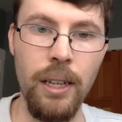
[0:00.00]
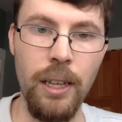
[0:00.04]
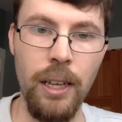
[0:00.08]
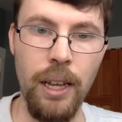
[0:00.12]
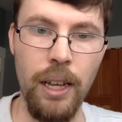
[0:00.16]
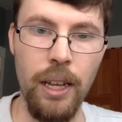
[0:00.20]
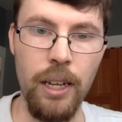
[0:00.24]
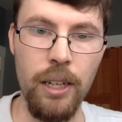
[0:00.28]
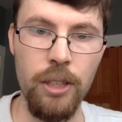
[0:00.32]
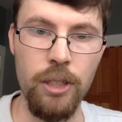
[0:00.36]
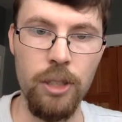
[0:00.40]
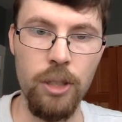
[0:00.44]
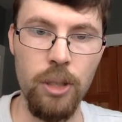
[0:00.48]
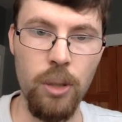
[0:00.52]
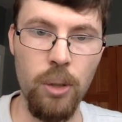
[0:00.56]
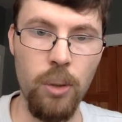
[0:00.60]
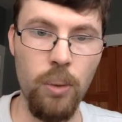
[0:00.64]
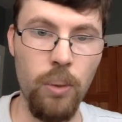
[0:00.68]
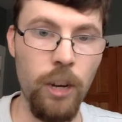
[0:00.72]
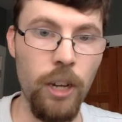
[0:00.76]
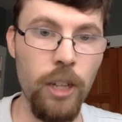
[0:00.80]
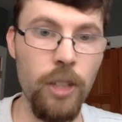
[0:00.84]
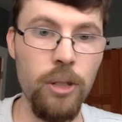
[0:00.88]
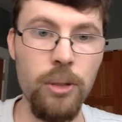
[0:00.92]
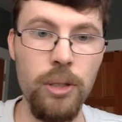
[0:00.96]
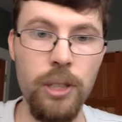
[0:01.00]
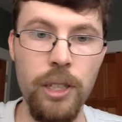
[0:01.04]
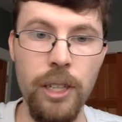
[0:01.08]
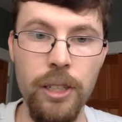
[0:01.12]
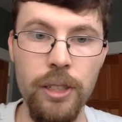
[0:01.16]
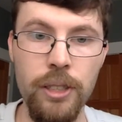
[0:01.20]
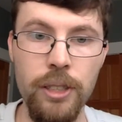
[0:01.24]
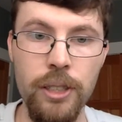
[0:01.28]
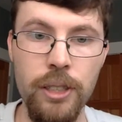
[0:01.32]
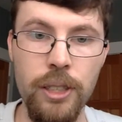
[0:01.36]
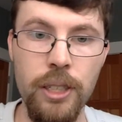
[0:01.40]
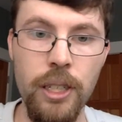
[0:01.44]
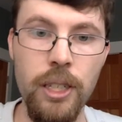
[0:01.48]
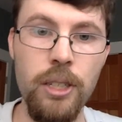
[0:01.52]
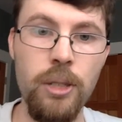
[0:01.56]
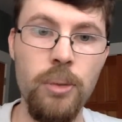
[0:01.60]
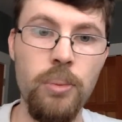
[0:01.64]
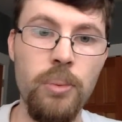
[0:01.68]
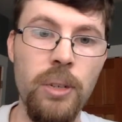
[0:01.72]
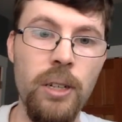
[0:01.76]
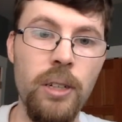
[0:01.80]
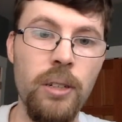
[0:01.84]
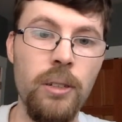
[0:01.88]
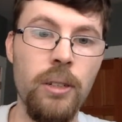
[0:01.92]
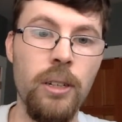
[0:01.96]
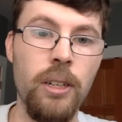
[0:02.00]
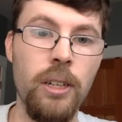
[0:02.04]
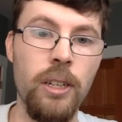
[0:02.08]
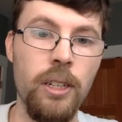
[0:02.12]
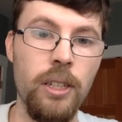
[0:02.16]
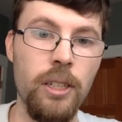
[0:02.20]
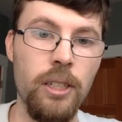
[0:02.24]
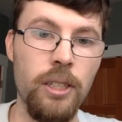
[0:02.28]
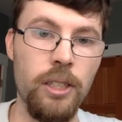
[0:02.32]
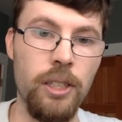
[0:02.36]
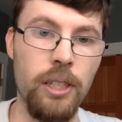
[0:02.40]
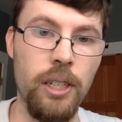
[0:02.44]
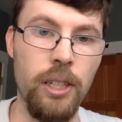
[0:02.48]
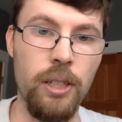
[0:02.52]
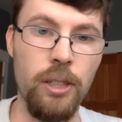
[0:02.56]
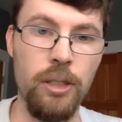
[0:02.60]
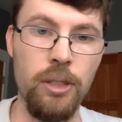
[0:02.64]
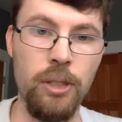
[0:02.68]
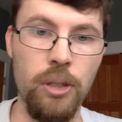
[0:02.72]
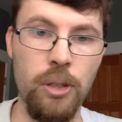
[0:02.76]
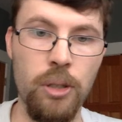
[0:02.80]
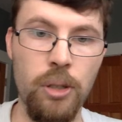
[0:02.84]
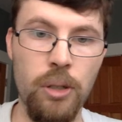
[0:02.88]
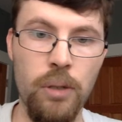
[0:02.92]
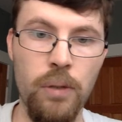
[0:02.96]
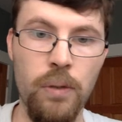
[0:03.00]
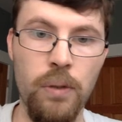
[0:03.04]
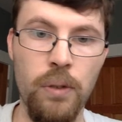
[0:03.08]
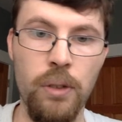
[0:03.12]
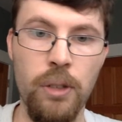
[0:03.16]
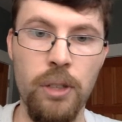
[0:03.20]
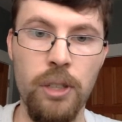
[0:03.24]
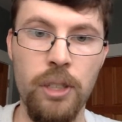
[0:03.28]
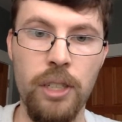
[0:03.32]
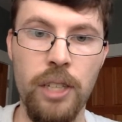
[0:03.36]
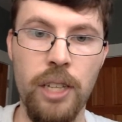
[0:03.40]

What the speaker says: And so why do scales exist? Well, scales are good for